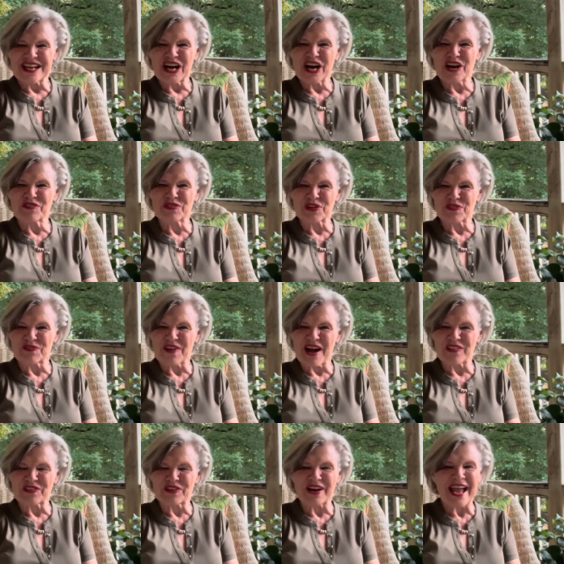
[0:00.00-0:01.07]
of your
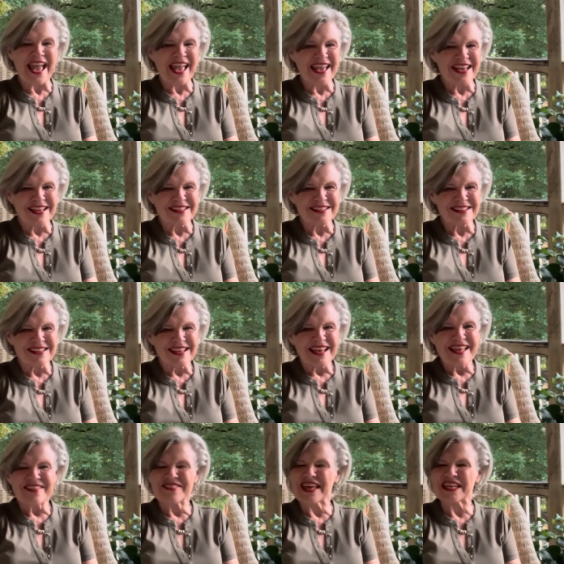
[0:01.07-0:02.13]
Father and
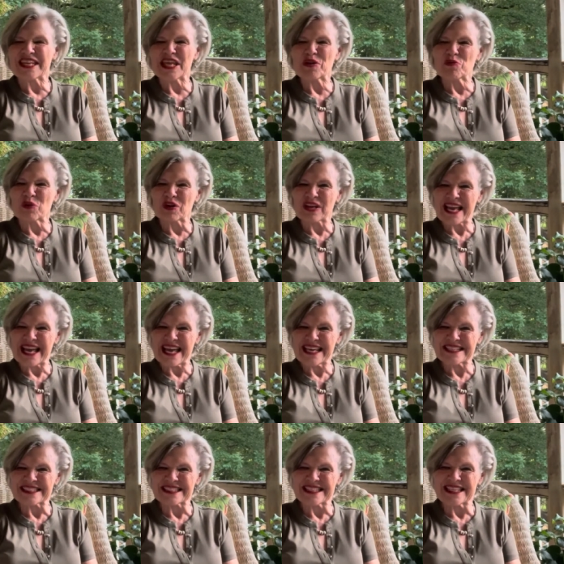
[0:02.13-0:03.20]
that he will
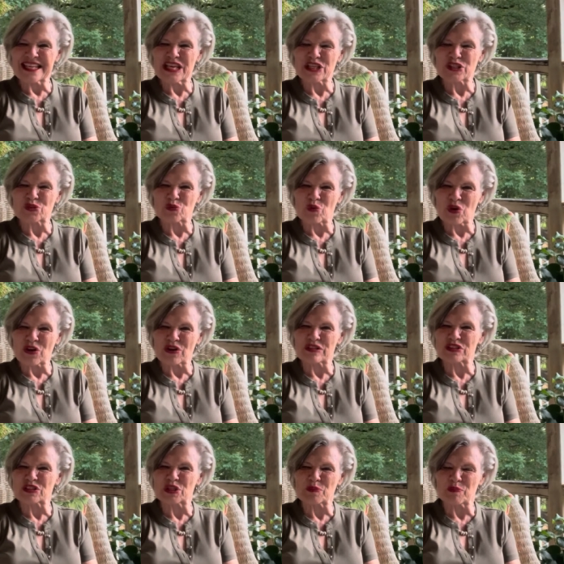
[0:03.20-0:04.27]
hasten his word
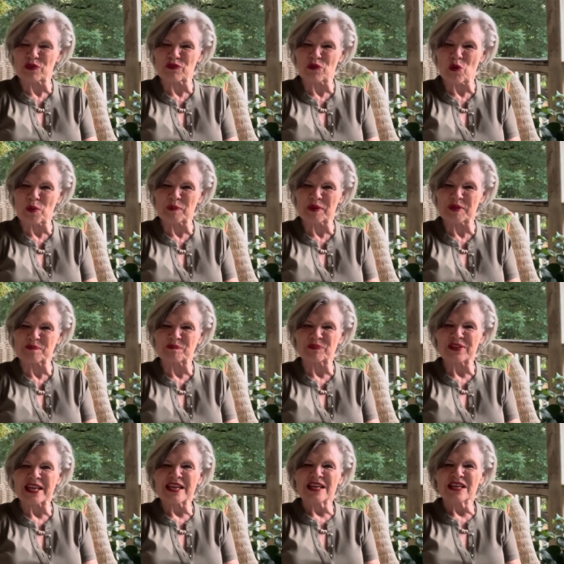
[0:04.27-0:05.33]
to perform it
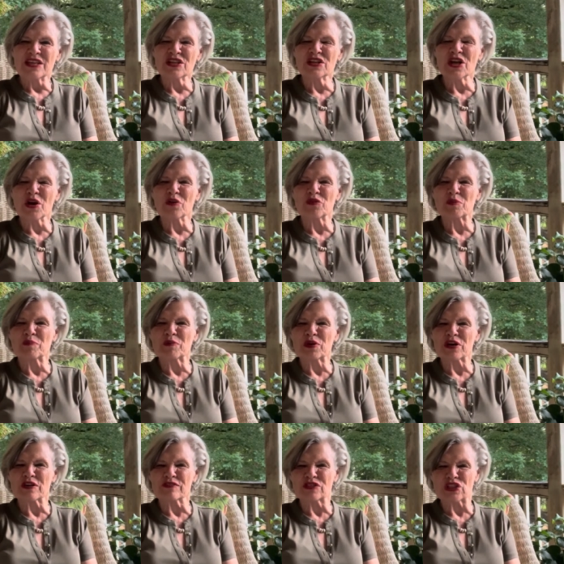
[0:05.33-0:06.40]
you know, the
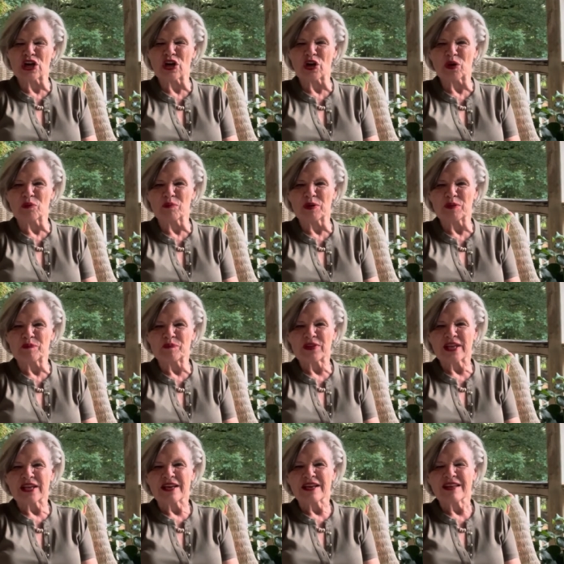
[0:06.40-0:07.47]
book of Job,
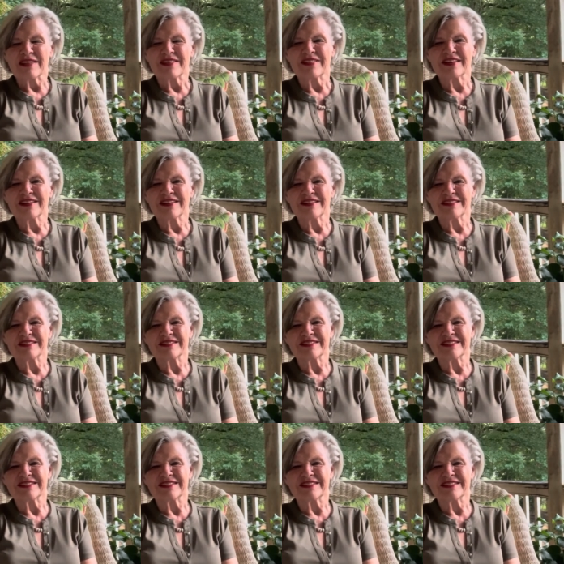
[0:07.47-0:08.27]
the